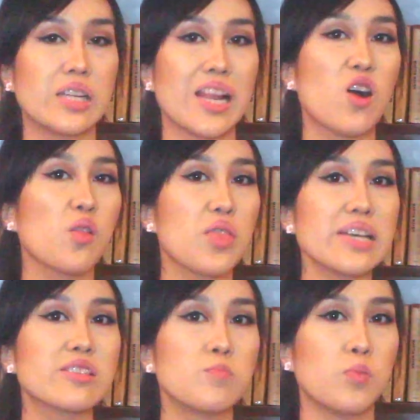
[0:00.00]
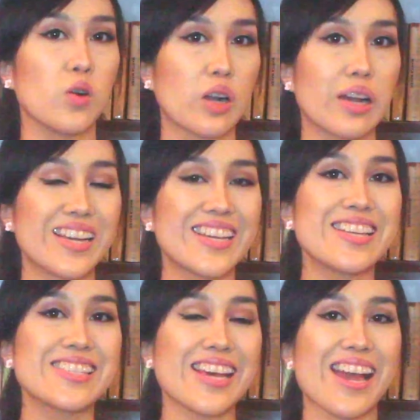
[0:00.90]
Now, this book
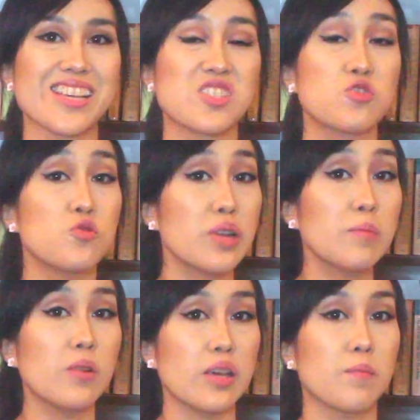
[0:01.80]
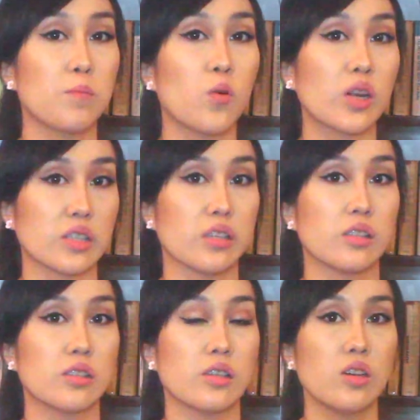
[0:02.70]
is extremely
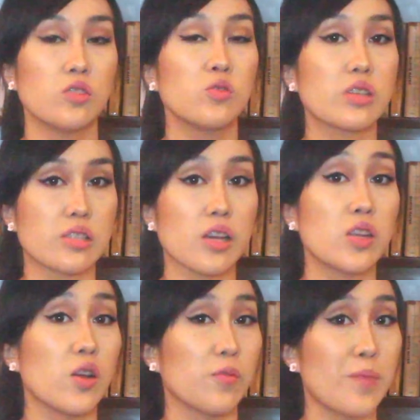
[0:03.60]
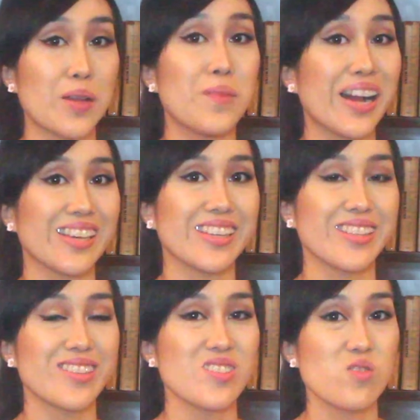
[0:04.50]
important to the study of Baybayin
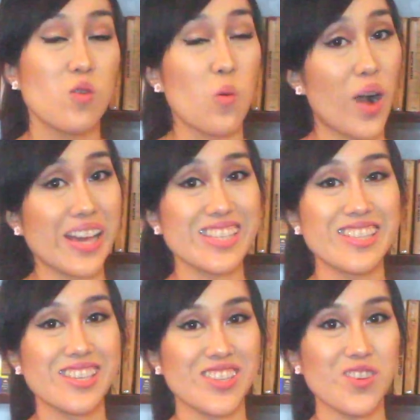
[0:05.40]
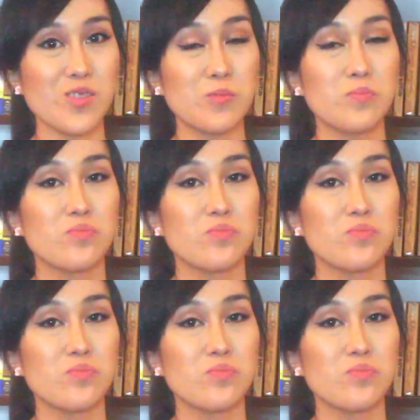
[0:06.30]
Why is this so?